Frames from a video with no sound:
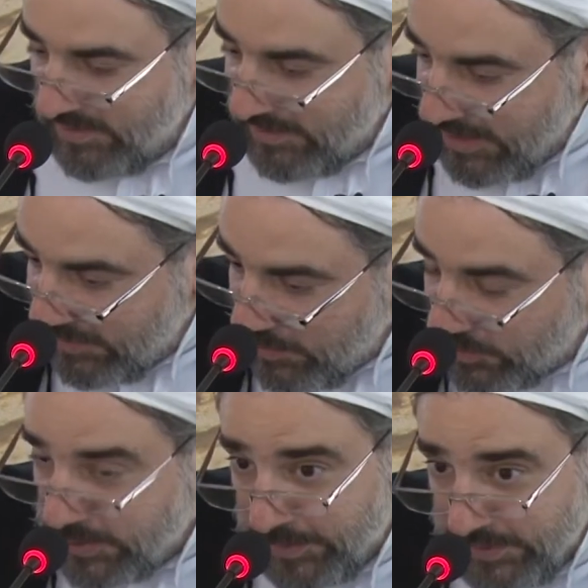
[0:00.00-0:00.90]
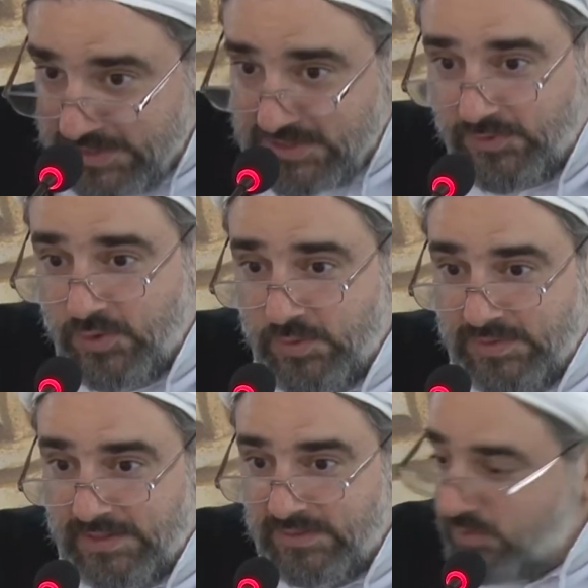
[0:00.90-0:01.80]
they want to put this forward,
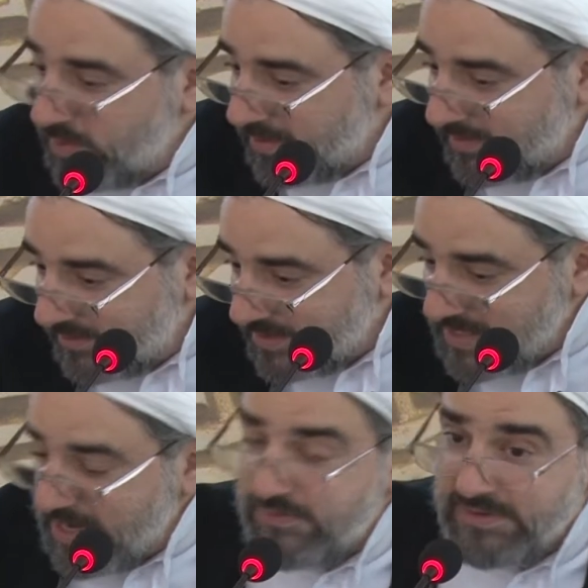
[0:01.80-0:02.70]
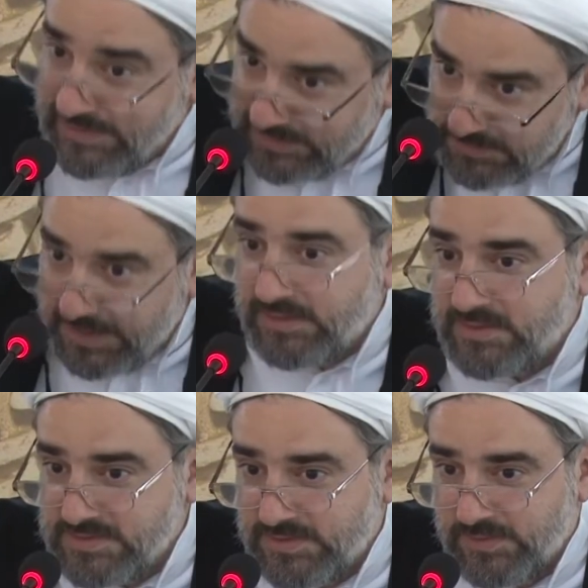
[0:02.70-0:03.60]
that the woman does everything that the man
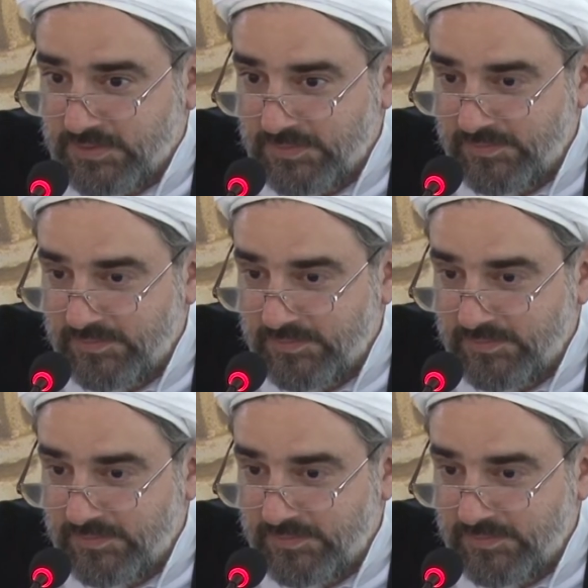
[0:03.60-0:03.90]
does too.